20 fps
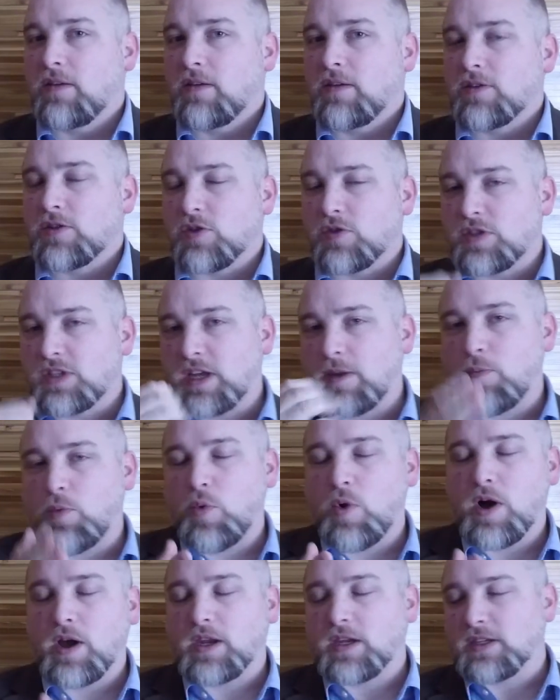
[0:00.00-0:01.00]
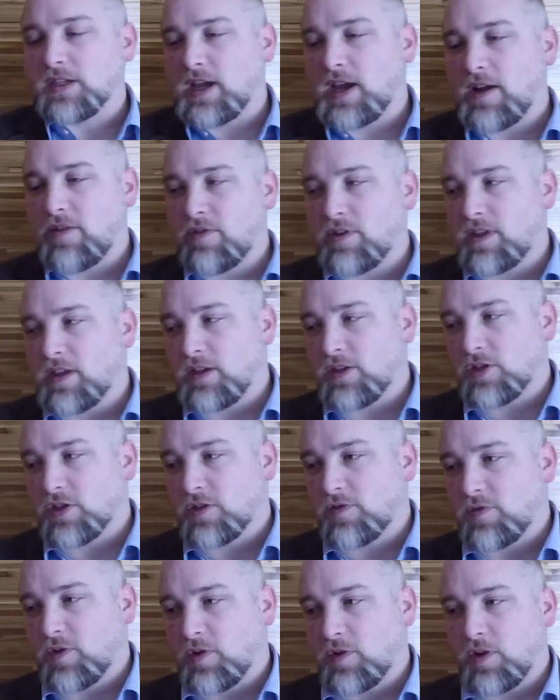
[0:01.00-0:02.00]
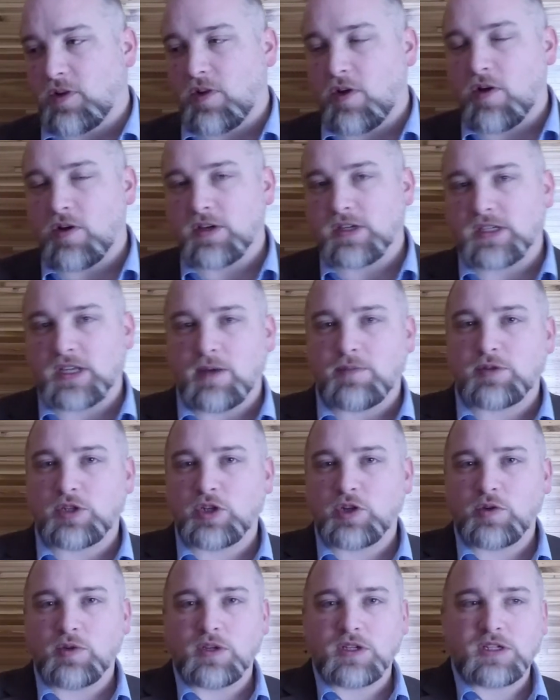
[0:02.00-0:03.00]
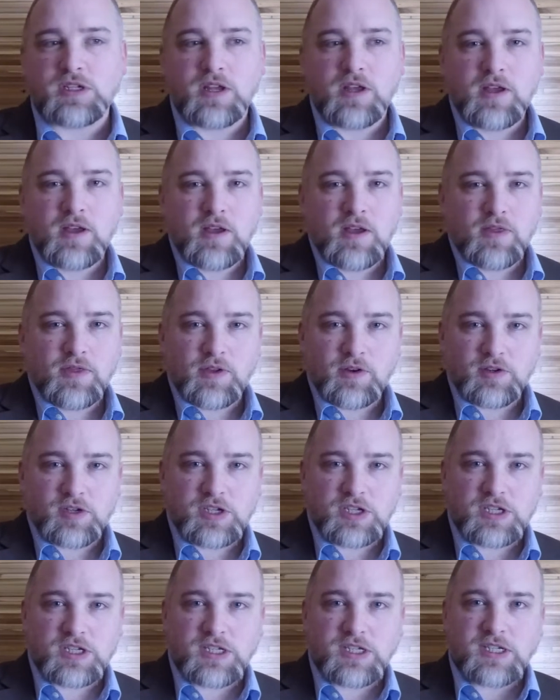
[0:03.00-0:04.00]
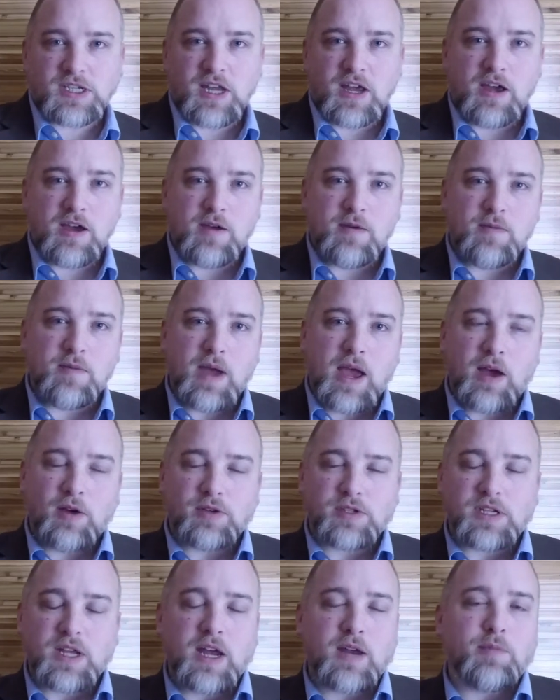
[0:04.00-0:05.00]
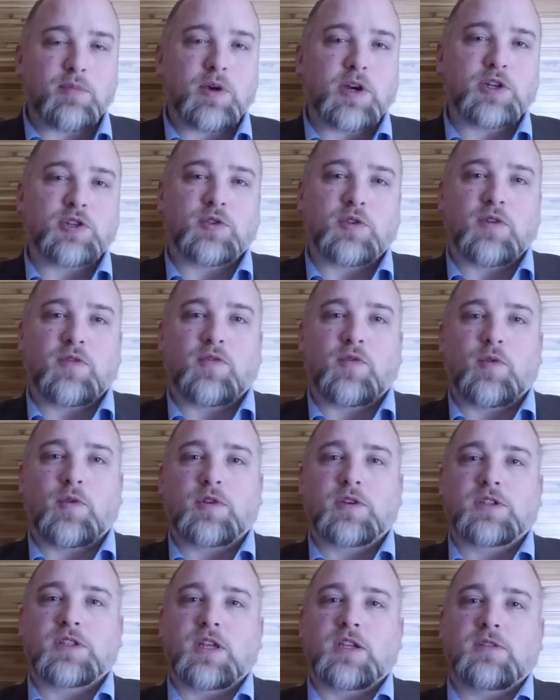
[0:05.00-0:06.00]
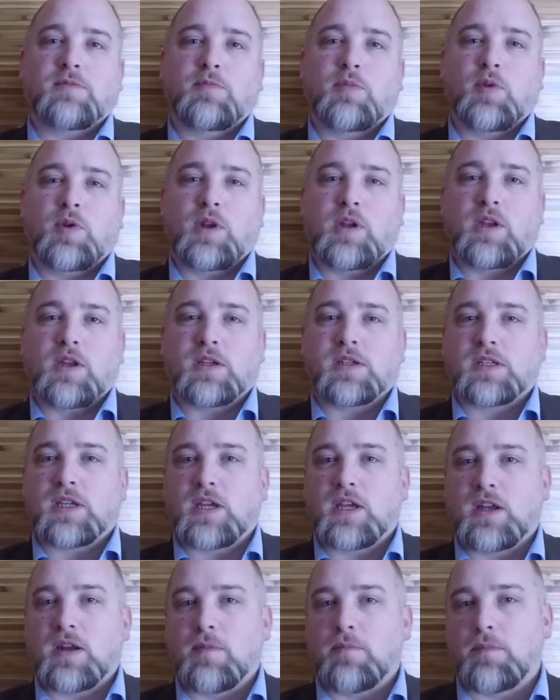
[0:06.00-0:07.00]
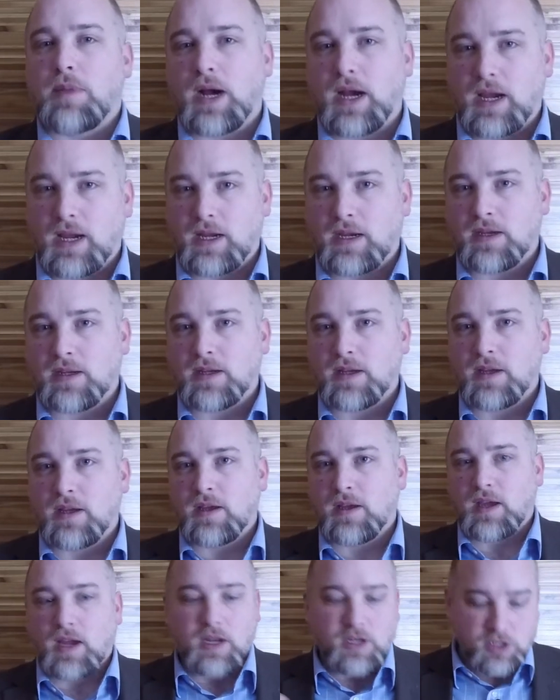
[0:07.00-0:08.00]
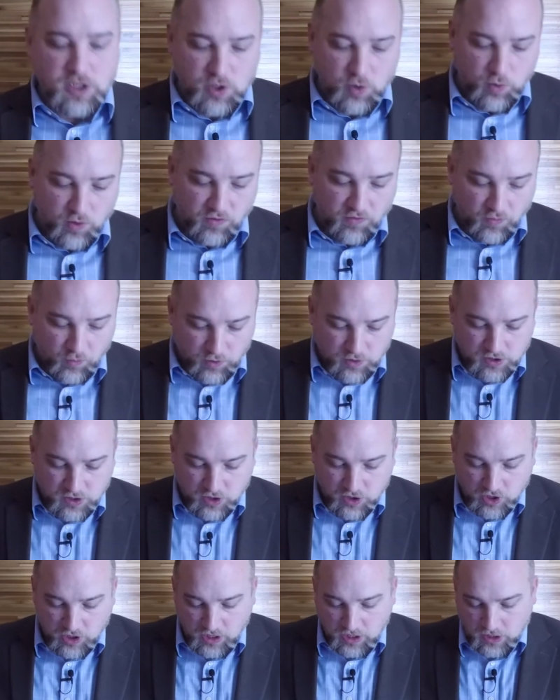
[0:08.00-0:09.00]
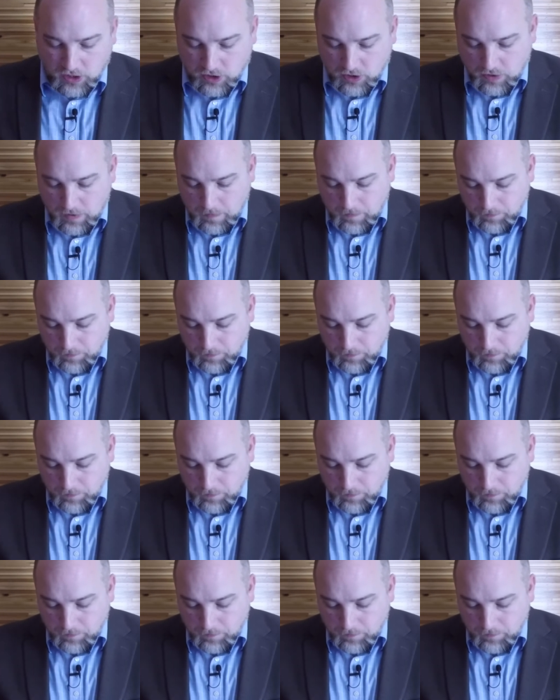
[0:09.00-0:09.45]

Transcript: So step 1 is everything's just floating along. Step 2 is there's some outside pressure or force that's putting us in a bind, and so we're forced to change.